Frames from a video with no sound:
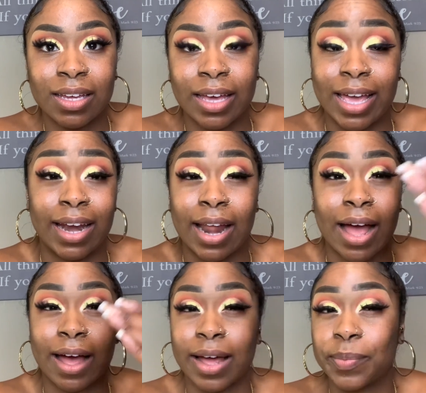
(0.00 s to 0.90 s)
and
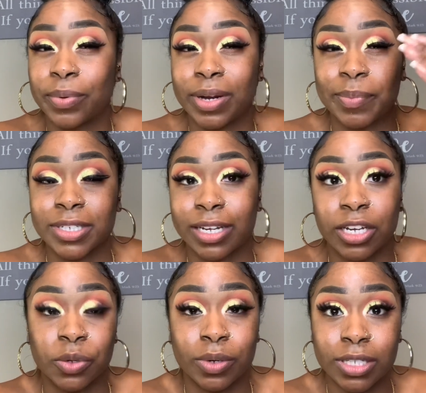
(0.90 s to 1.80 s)
I'm pretty much not
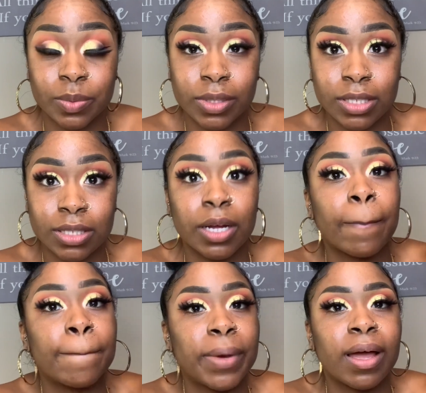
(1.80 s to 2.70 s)
doing this with this look,
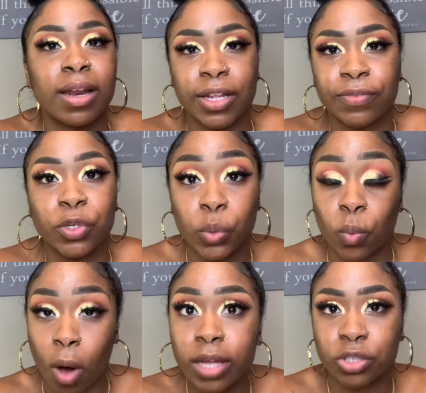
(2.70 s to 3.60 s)
but if you
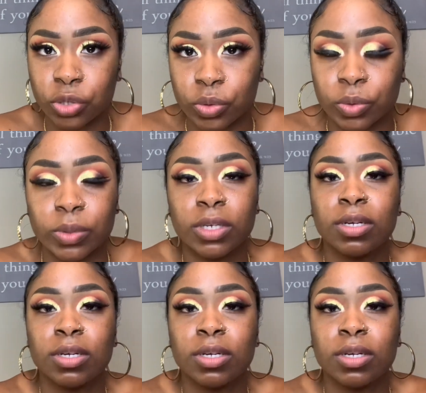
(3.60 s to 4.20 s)
want to,